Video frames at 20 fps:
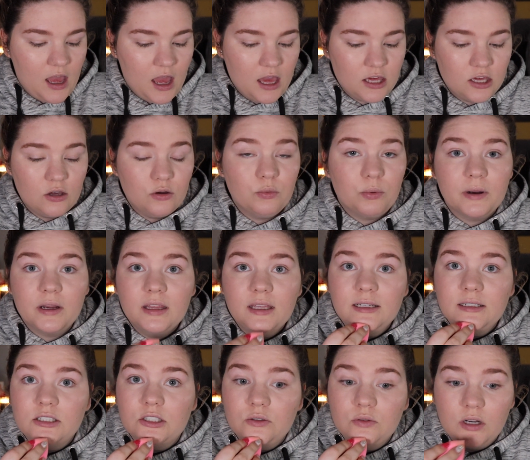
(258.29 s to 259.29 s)
You really
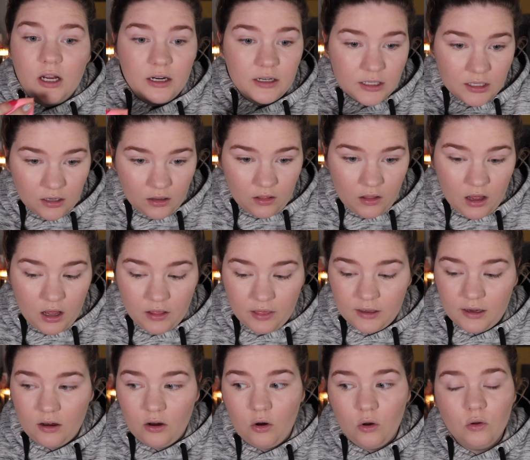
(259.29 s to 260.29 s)
do not need a lot.
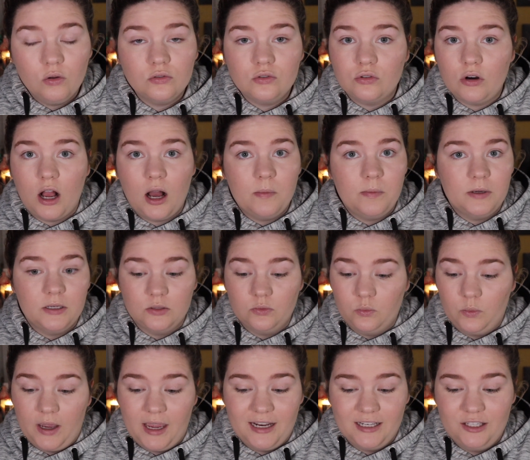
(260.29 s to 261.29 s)
Like, a whole drop is
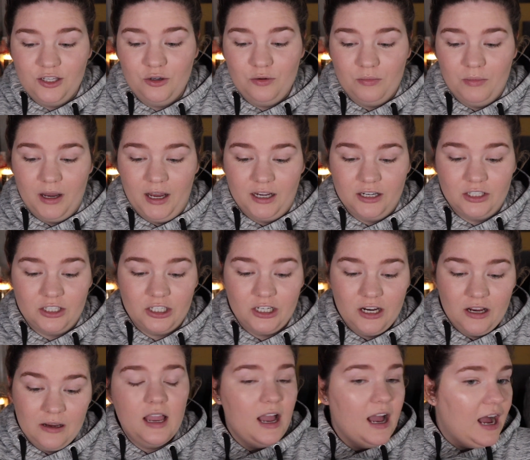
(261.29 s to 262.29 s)
way too much.
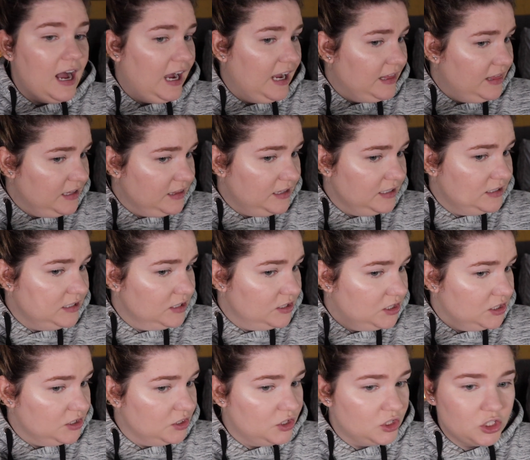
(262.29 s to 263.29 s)
I think this is
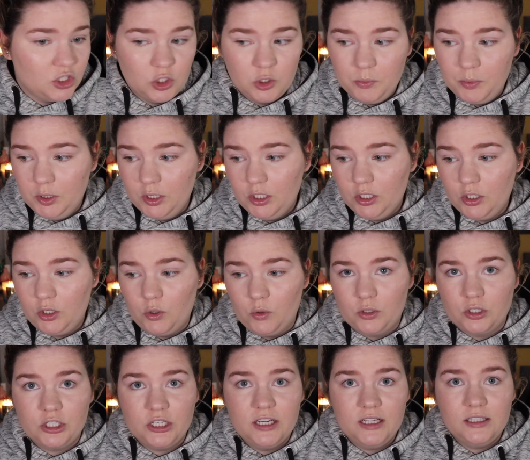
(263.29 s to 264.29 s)
super
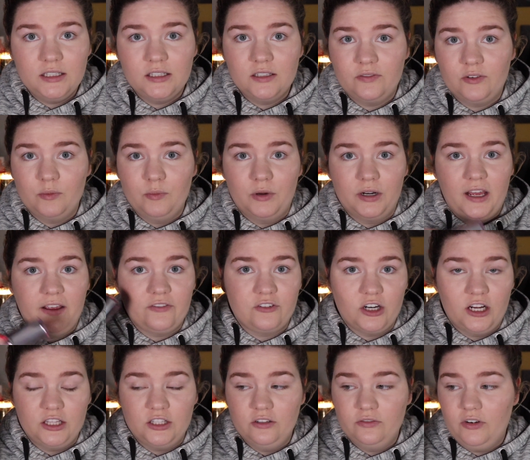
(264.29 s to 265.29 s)
gorgeous from what I've
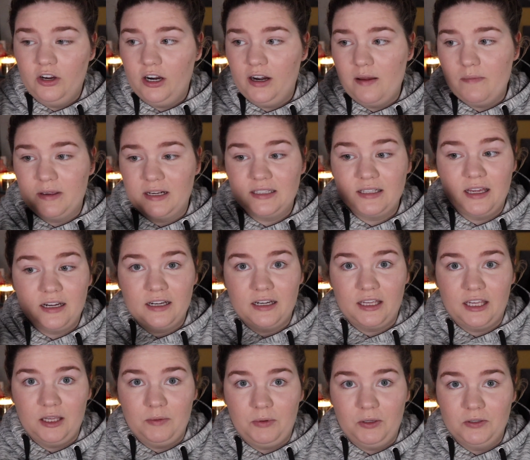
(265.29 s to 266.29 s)
tried so far. I'm excited to
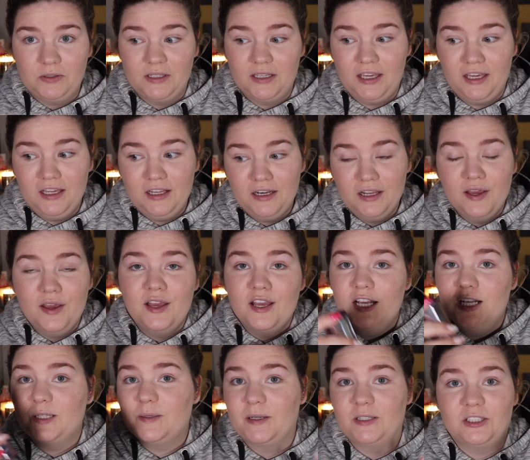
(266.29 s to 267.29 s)
keep using it,
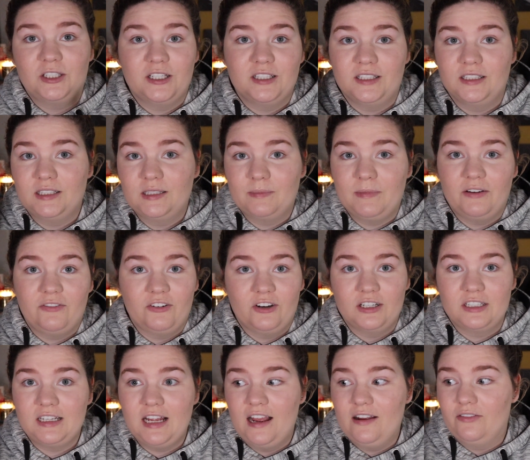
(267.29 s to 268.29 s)
especially because this is my
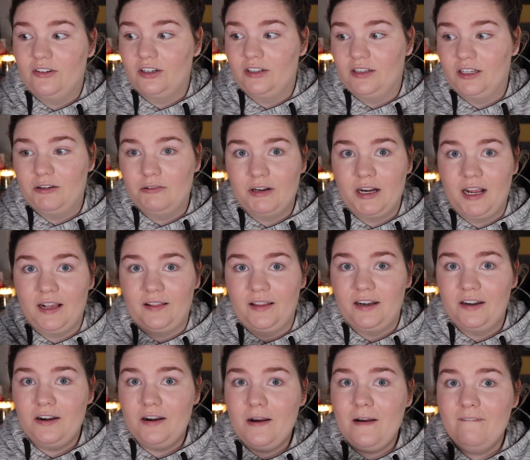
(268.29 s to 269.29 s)
first ever liquid
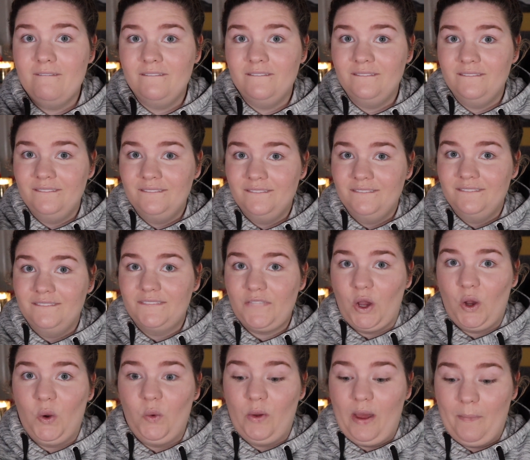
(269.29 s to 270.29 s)
highlighter.
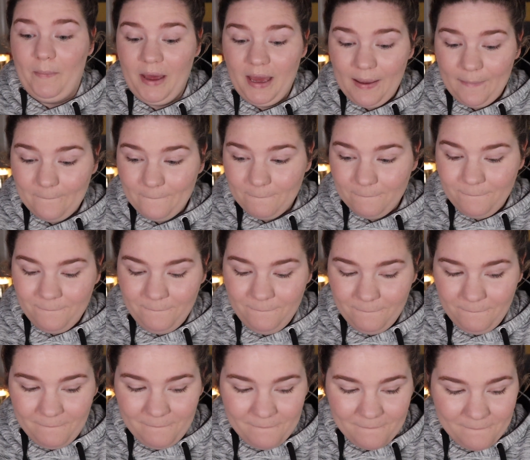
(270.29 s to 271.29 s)
Who am I?
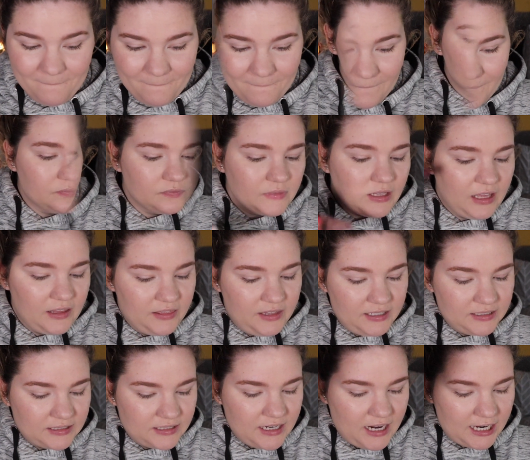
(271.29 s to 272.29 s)

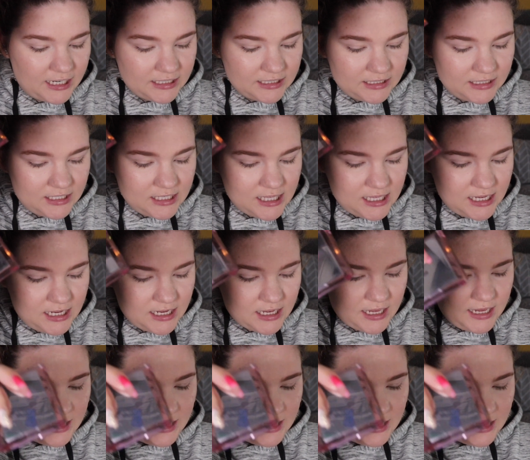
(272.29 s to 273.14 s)
This next thing